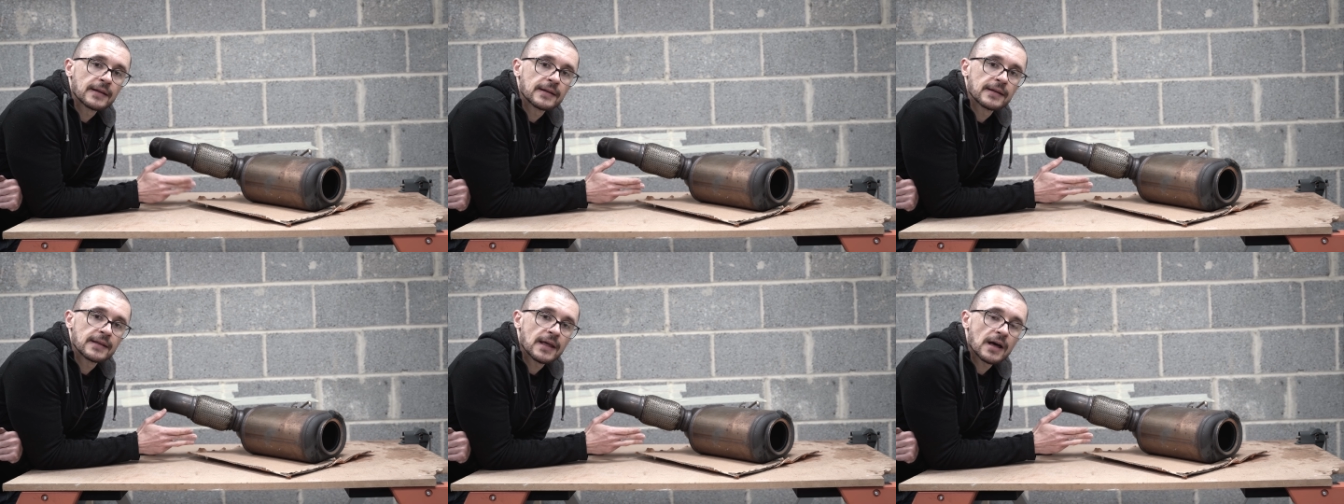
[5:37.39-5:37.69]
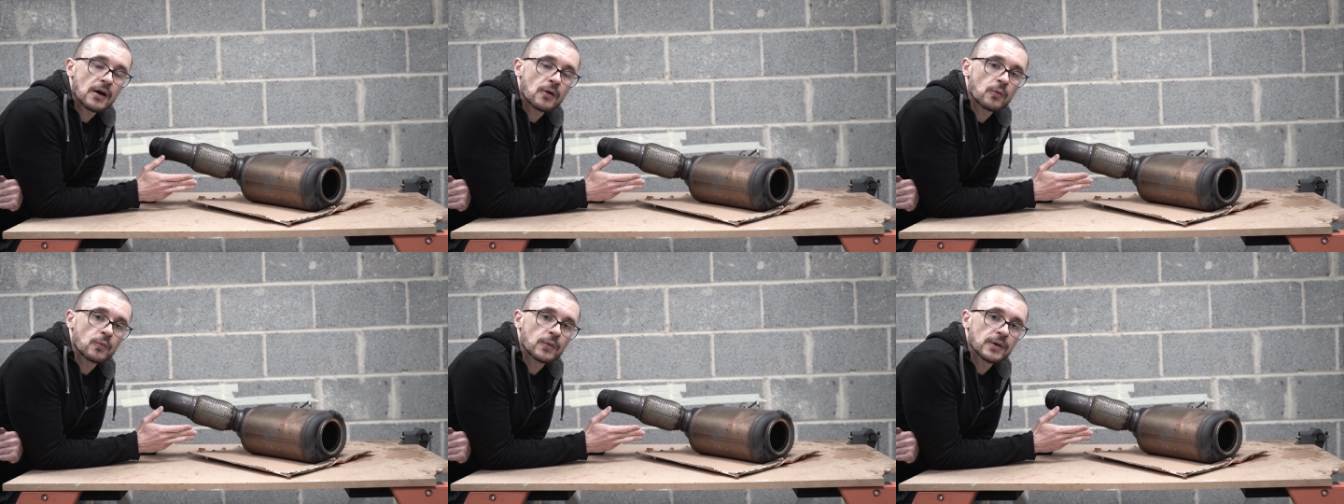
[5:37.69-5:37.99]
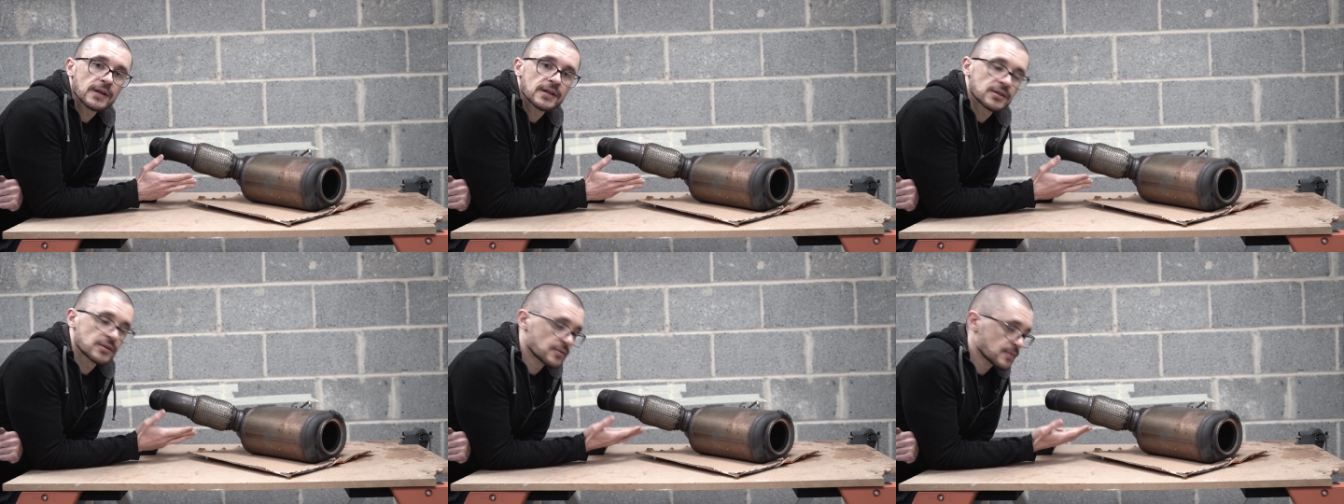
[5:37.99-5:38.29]
Now
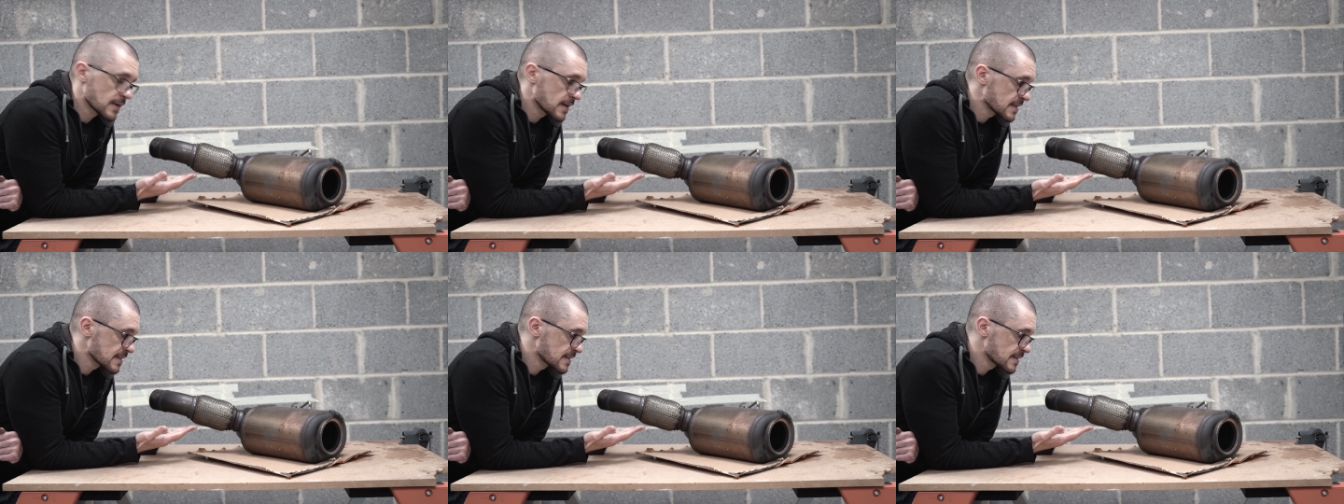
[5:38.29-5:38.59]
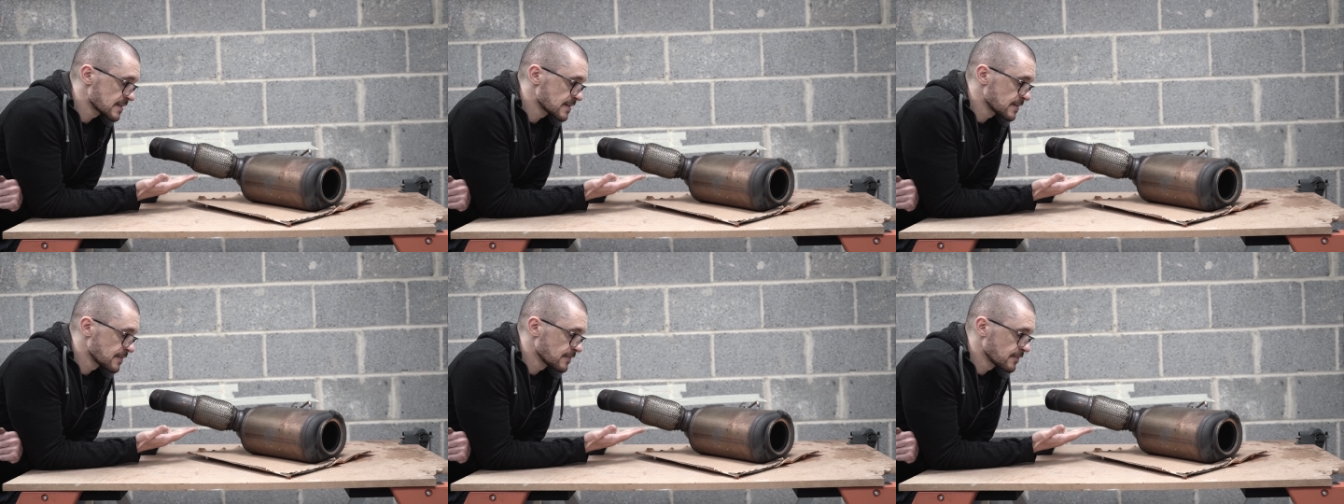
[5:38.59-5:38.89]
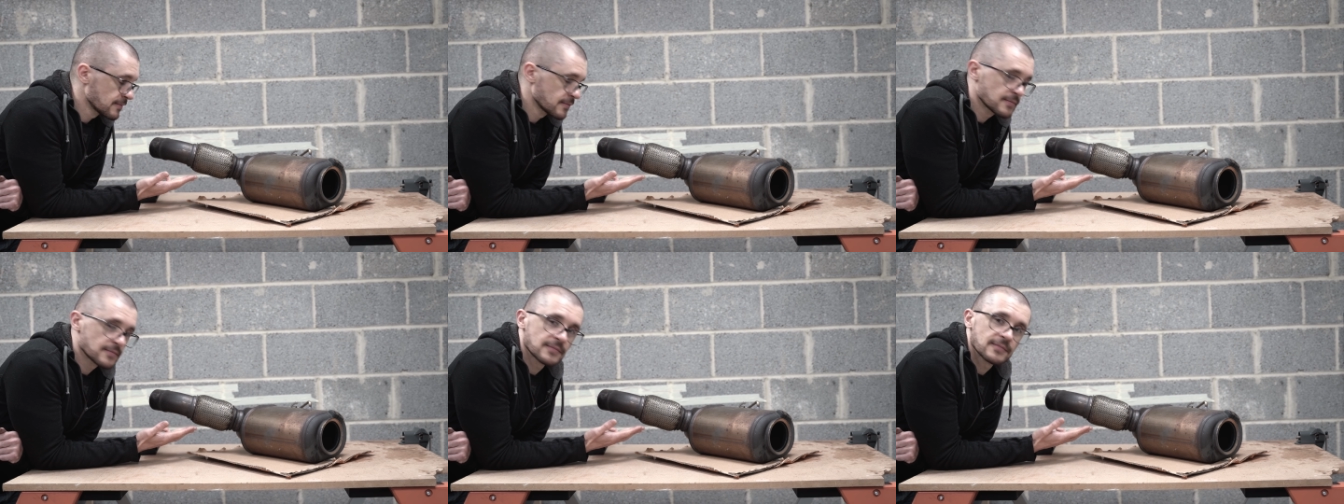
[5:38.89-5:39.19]
we address
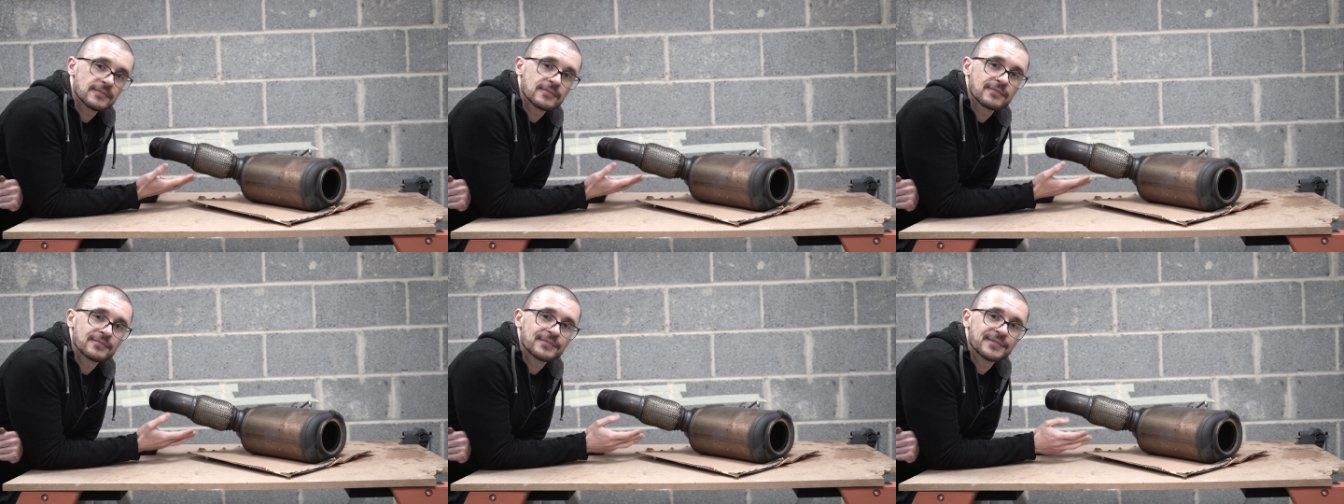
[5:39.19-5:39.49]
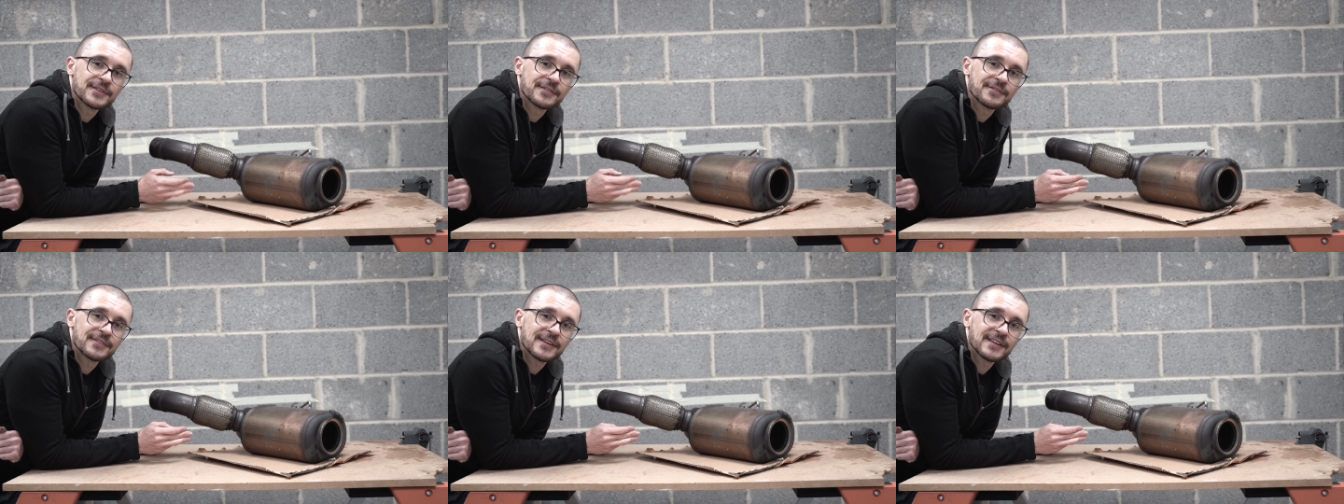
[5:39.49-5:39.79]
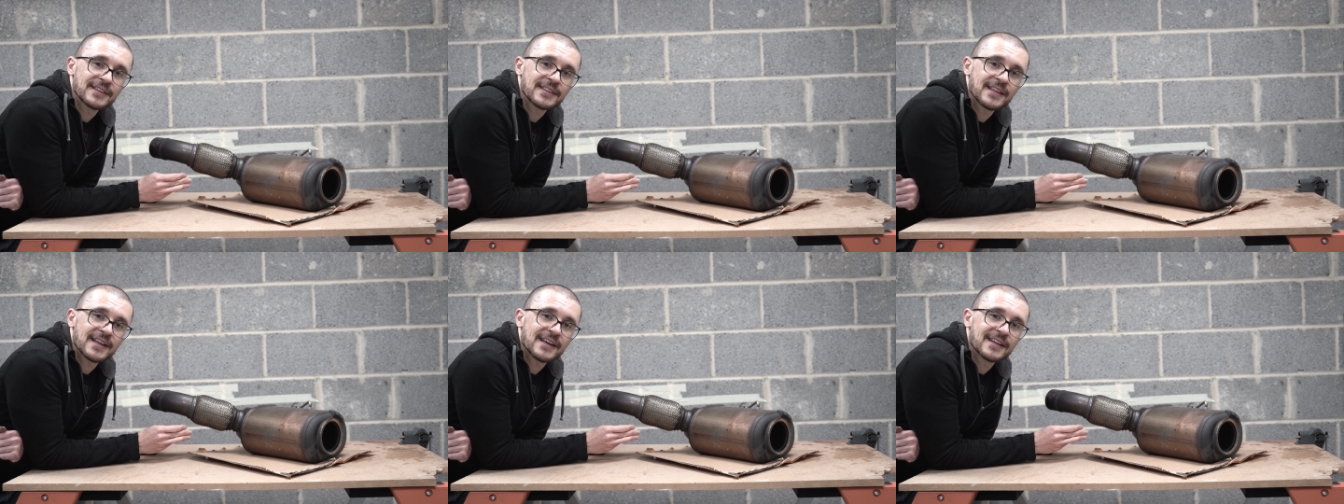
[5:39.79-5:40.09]
the
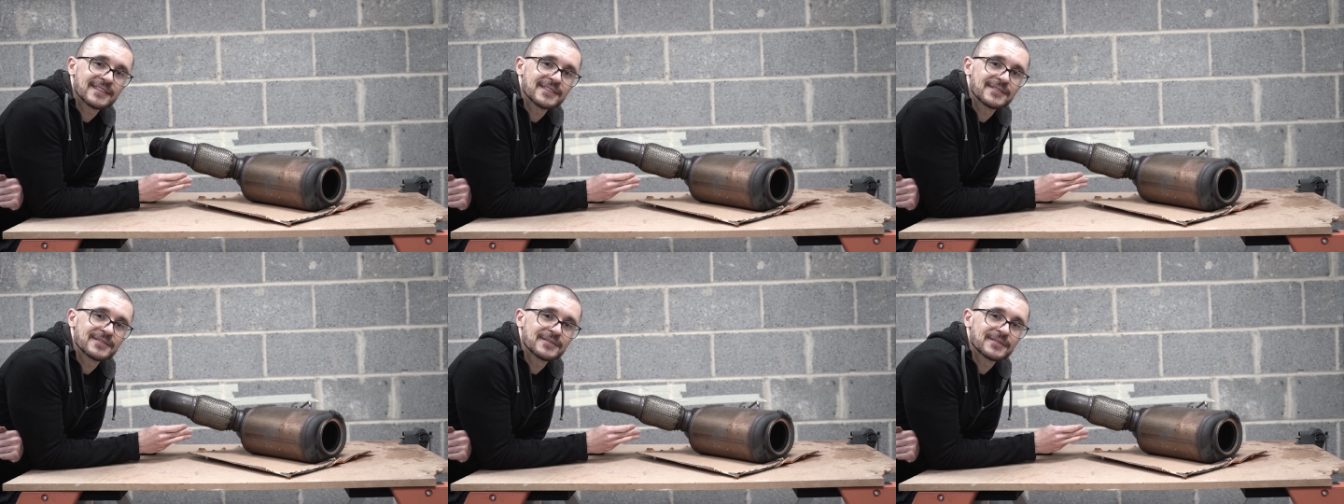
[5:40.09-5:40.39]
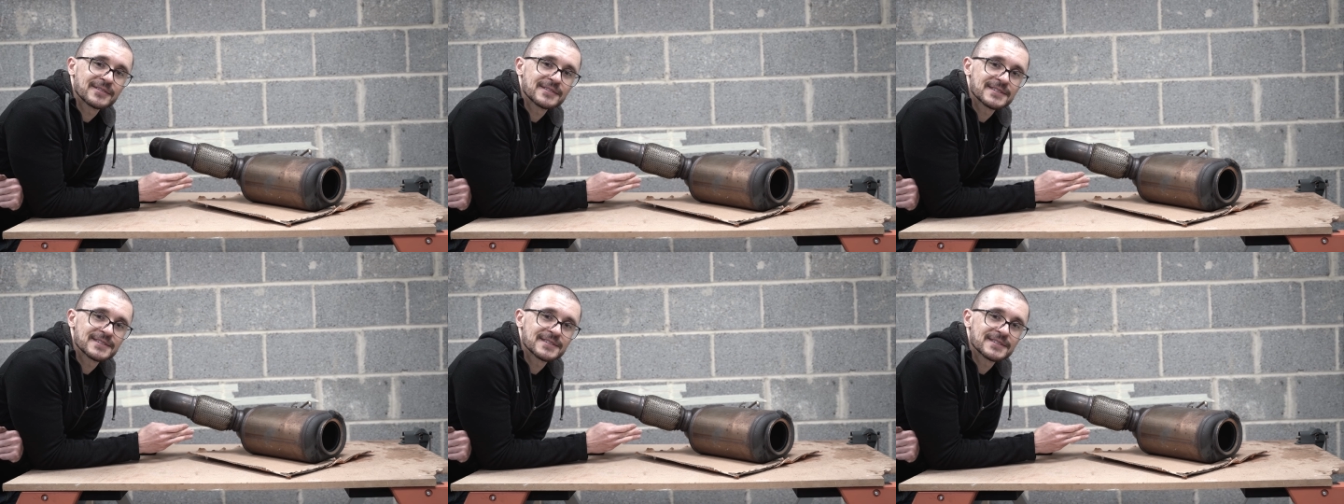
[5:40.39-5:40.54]
thing that